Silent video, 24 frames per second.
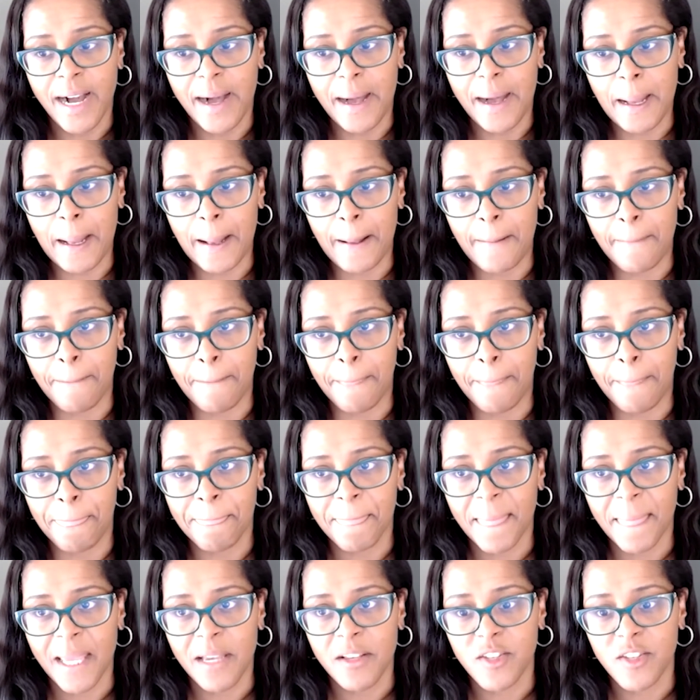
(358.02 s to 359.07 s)
Um,
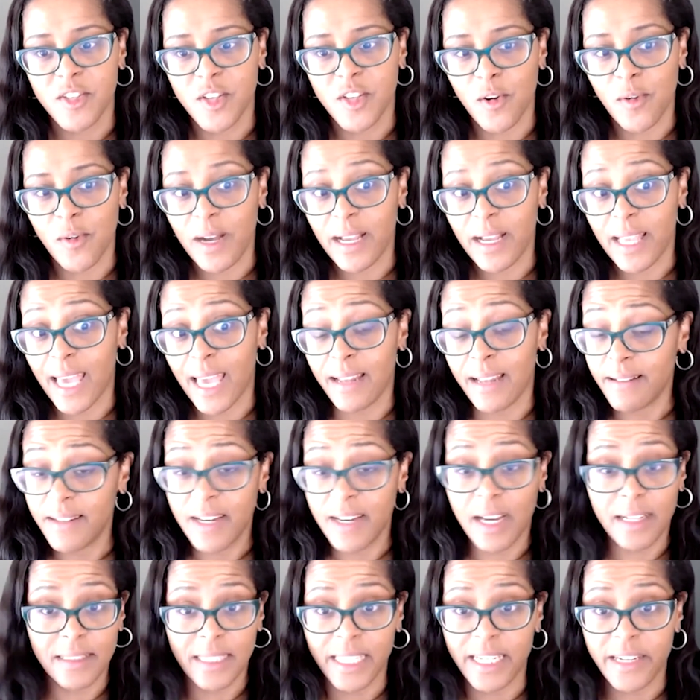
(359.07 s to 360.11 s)
so again,
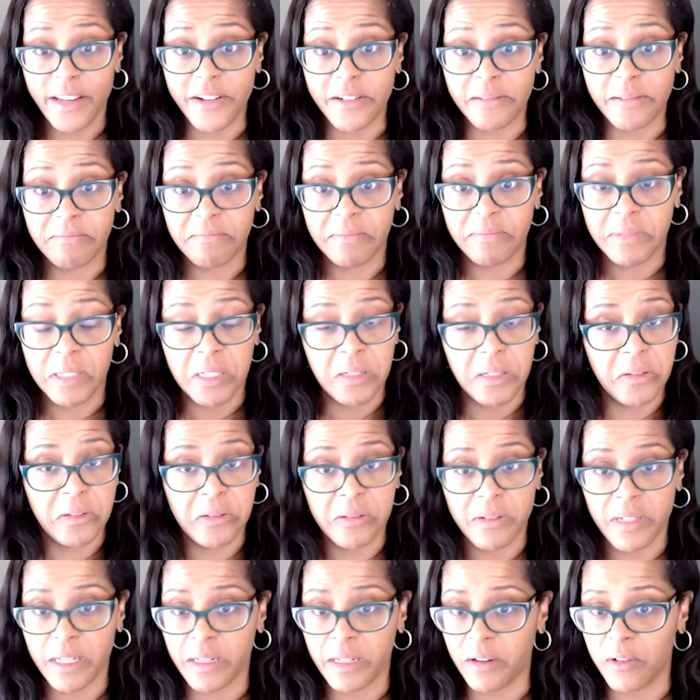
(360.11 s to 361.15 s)
not linear,
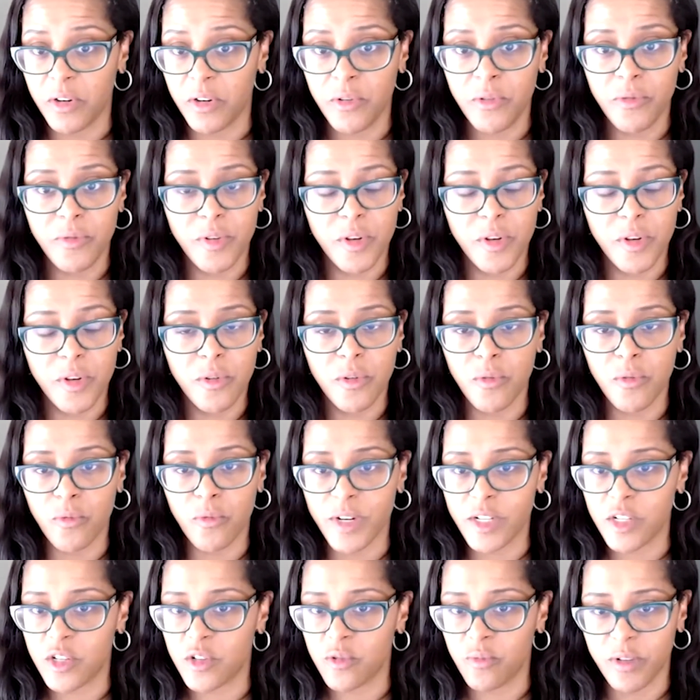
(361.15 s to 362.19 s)
who you know who knew
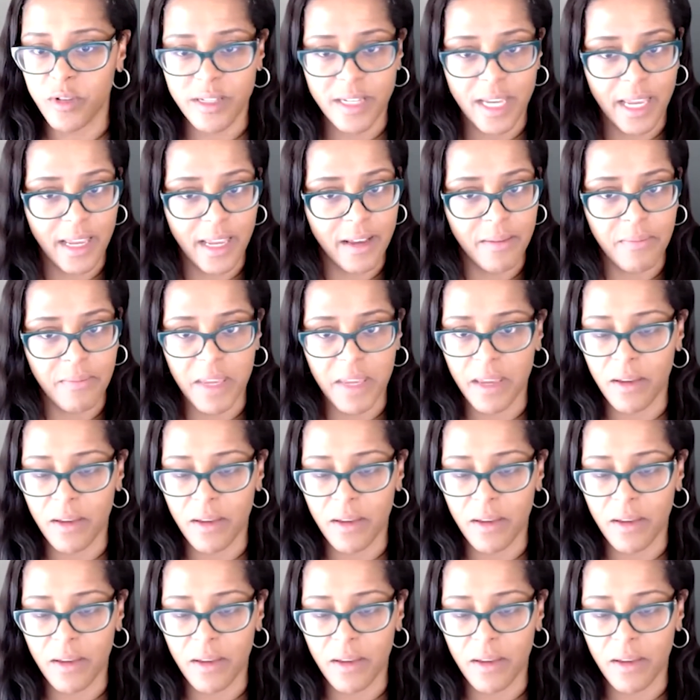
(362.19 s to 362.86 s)
which would take